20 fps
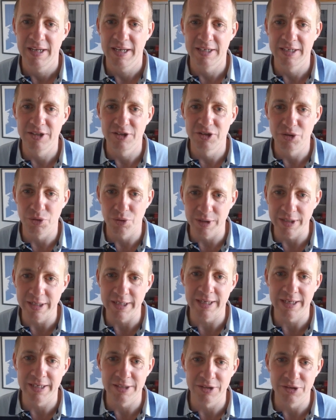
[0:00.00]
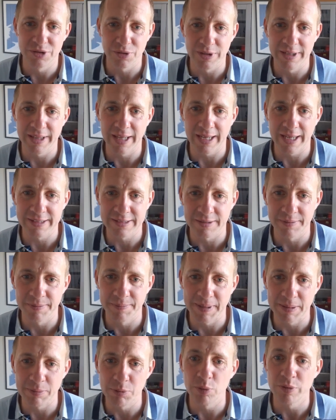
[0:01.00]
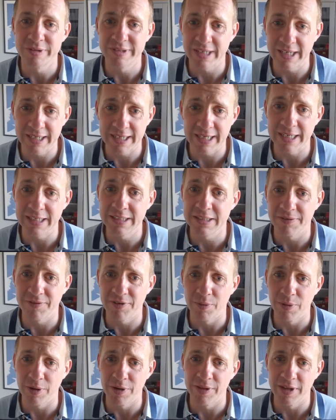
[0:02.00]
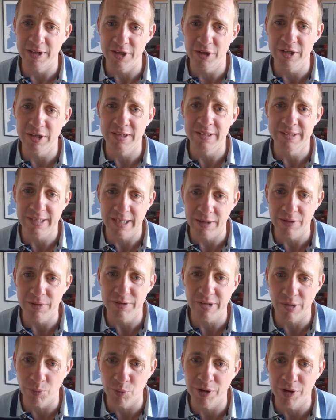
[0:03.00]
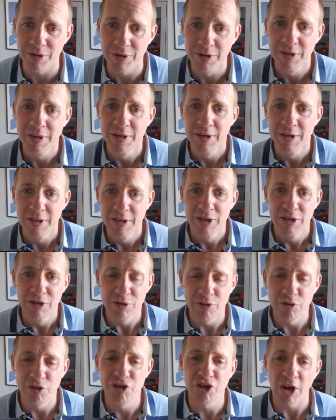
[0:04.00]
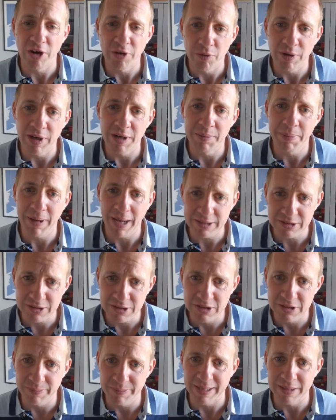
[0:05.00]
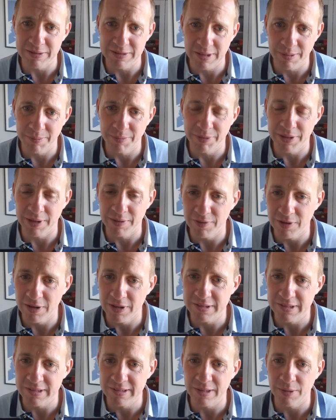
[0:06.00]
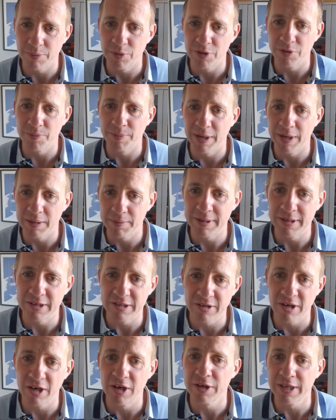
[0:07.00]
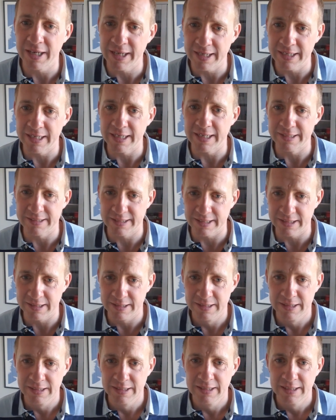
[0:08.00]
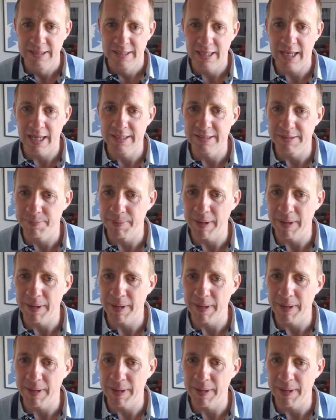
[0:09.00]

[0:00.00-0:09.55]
enjoy that, and people will see it at interview, won't they? You can tell someone who's genuinely passionate about something versus someone who may be just looking at it as a